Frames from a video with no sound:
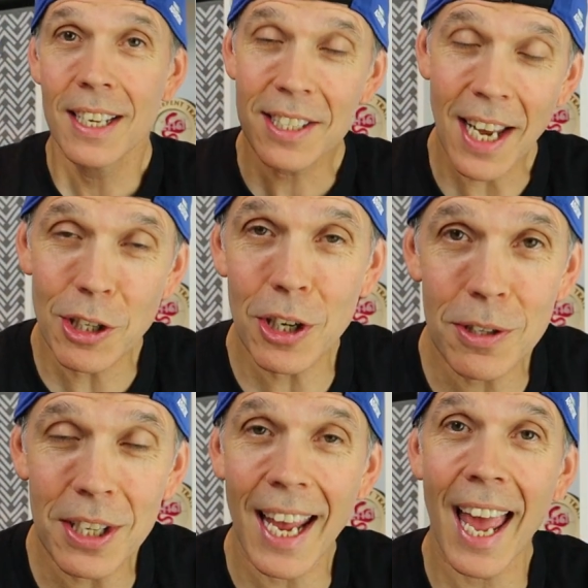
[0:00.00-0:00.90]
stay
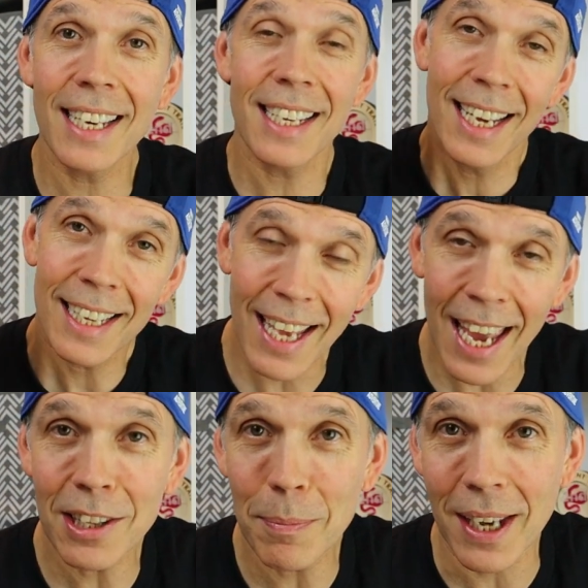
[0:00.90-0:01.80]
tuned to the end,
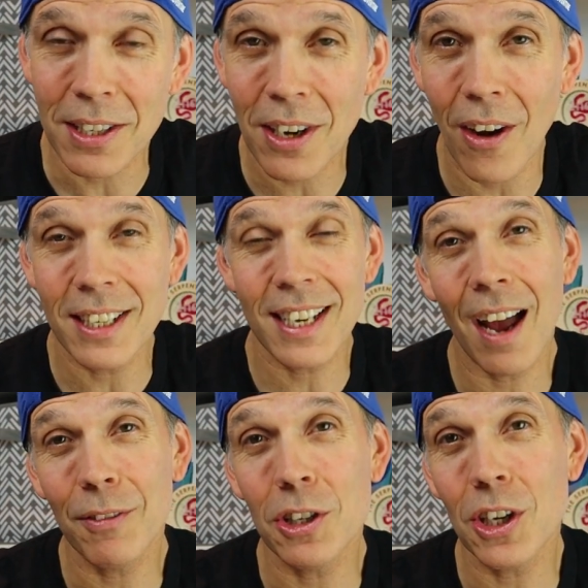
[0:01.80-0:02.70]
get in the mix, guys, to
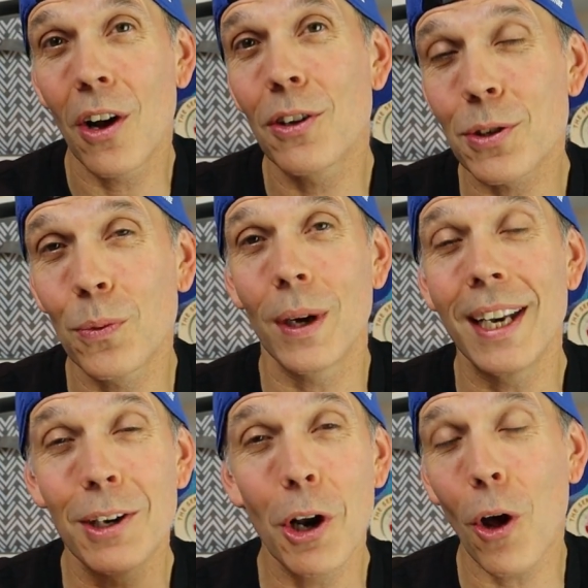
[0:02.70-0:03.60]
have the chance of
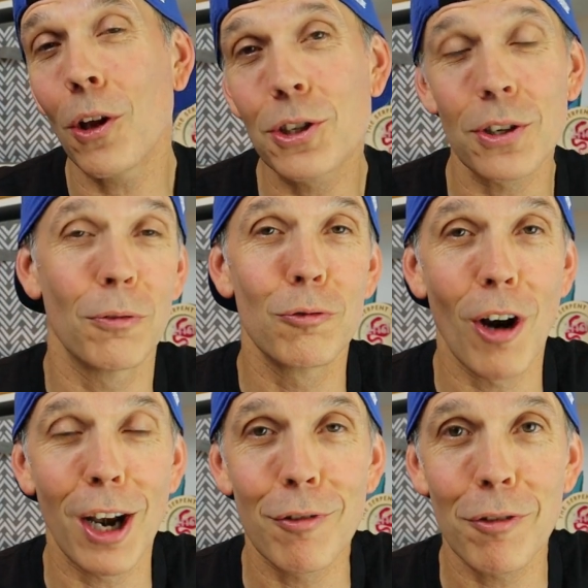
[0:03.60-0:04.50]
winning lots of
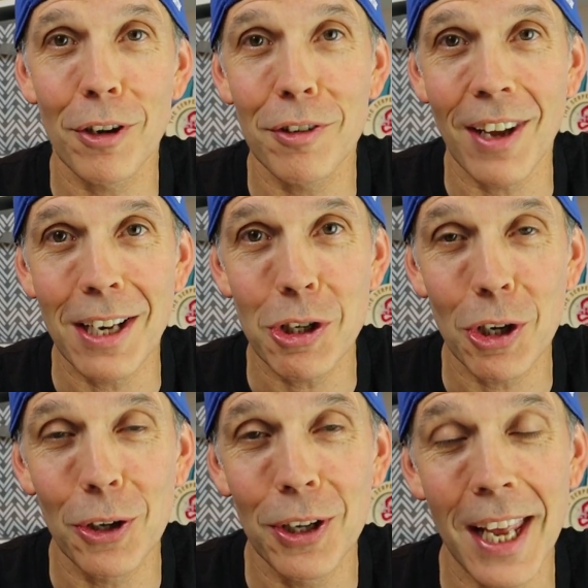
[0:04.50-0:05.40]

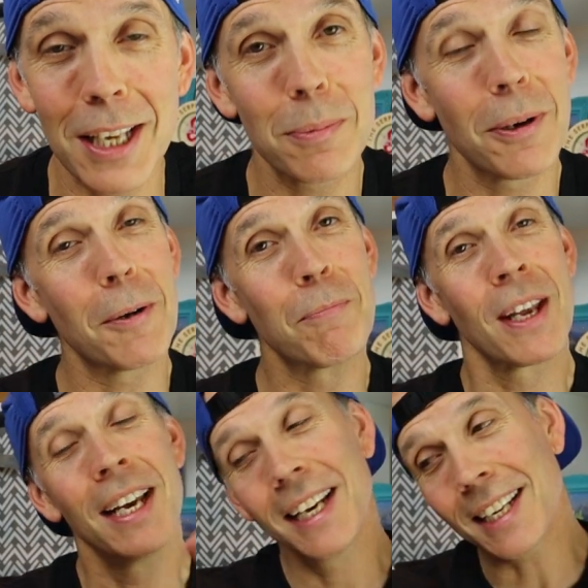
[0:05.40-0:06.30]
Run4Adventure goodies. But
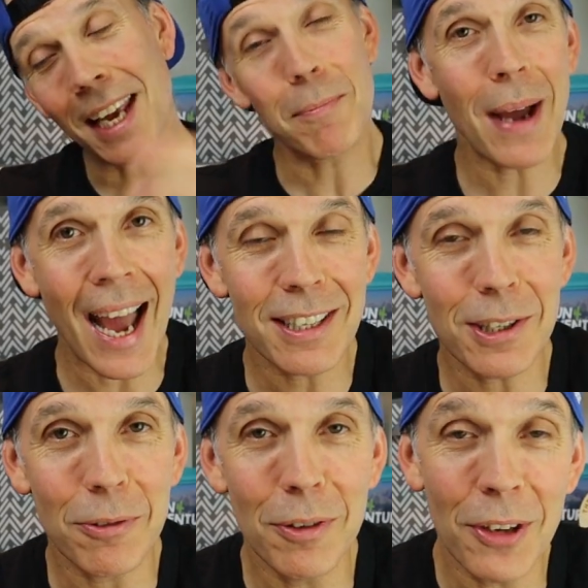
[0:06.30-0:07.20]
let's get back
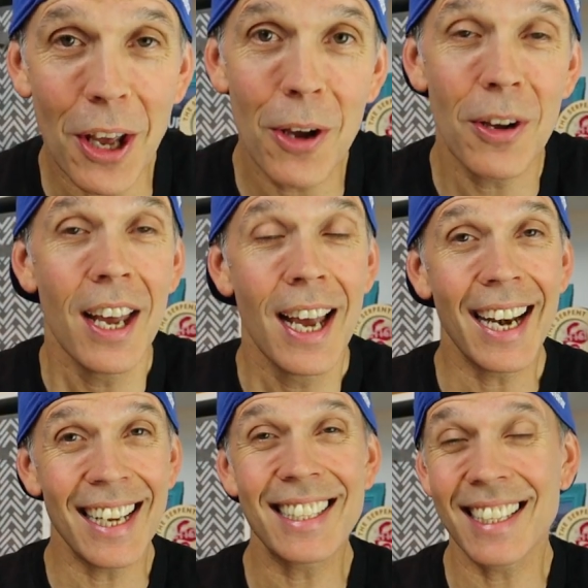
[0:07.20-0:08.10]
to the review.
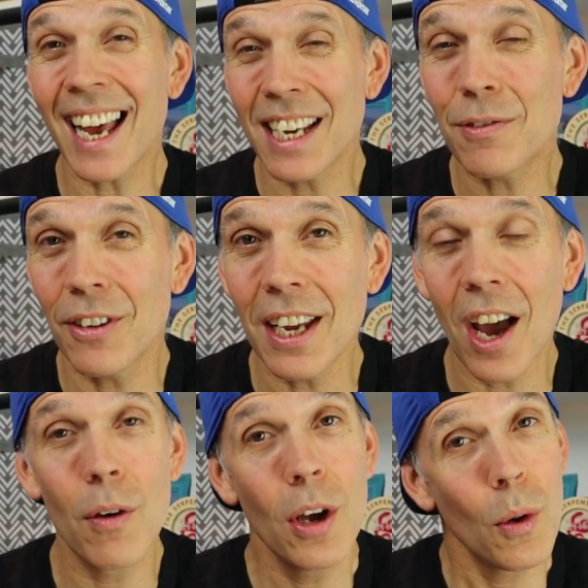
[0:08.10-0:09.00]
And in today's
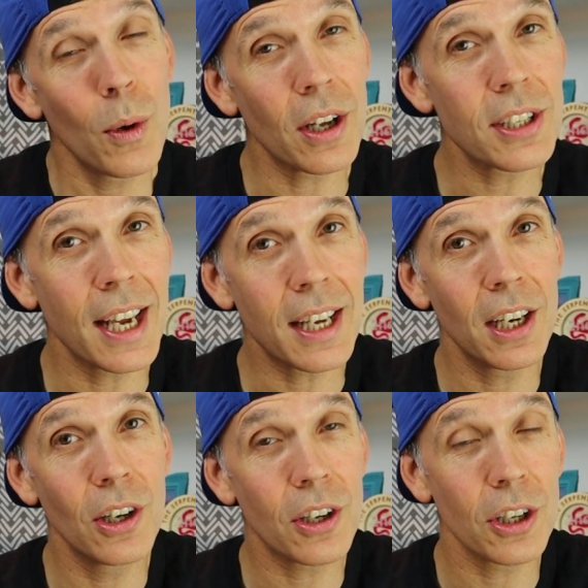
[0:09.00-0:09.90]
video, we are
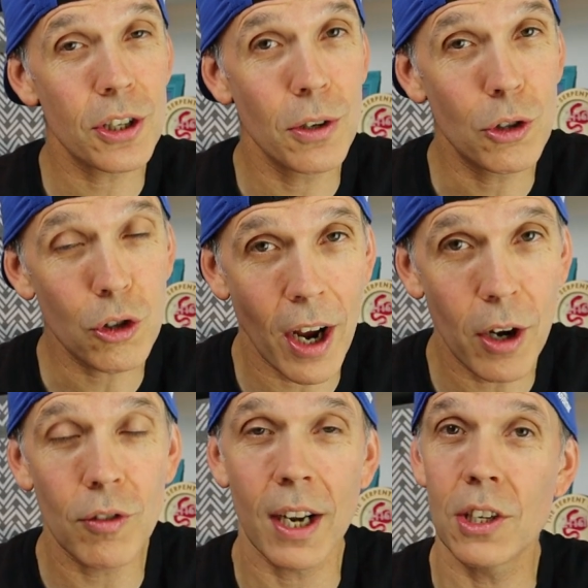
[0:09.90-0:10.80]
taking a look at two
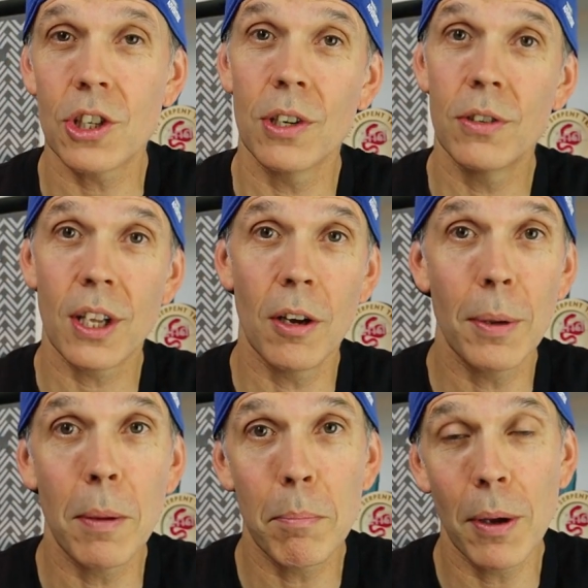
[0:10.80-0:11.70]
trail running shoes that
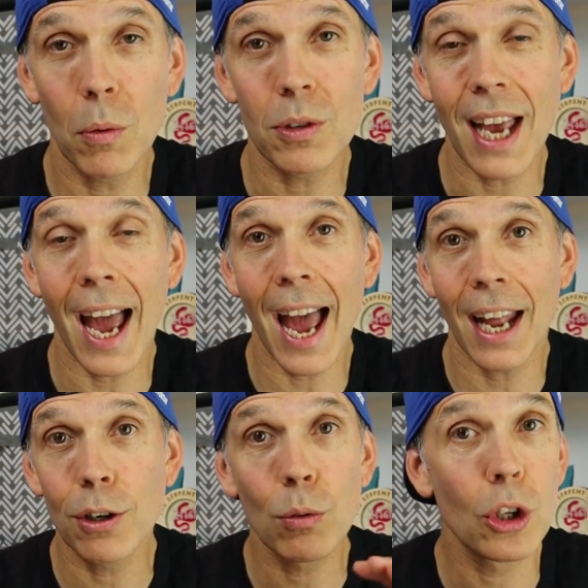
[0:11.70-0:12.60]
have been built to
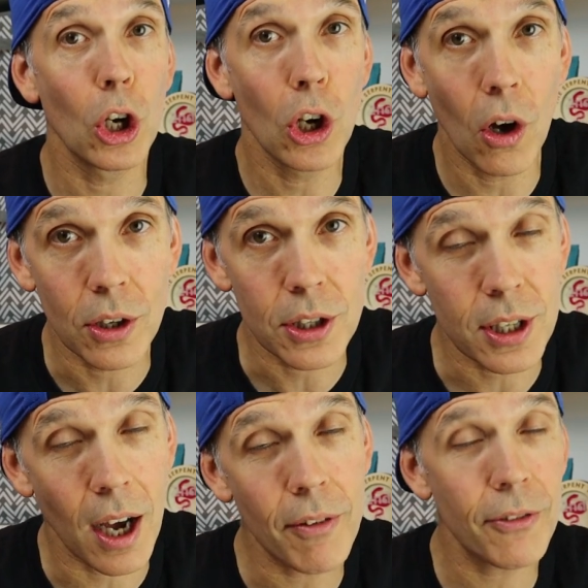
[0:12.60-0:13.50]
handle the long
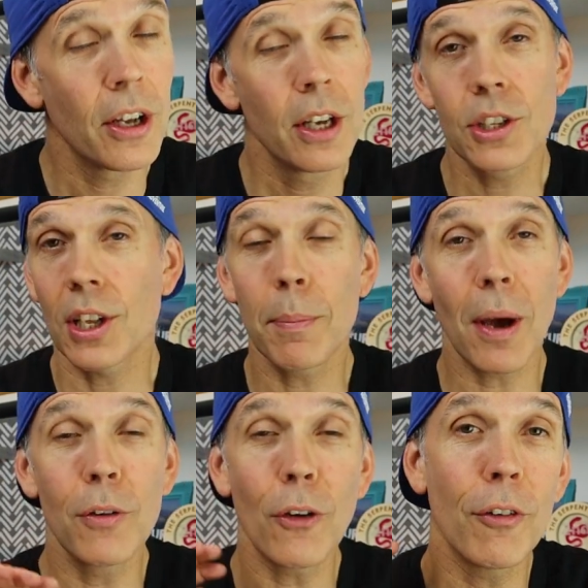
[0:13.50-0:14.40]
stuff. So they
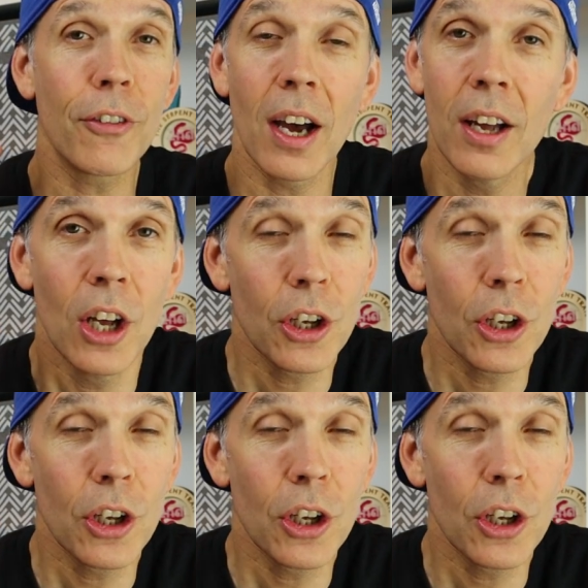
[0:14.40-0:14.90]
both offer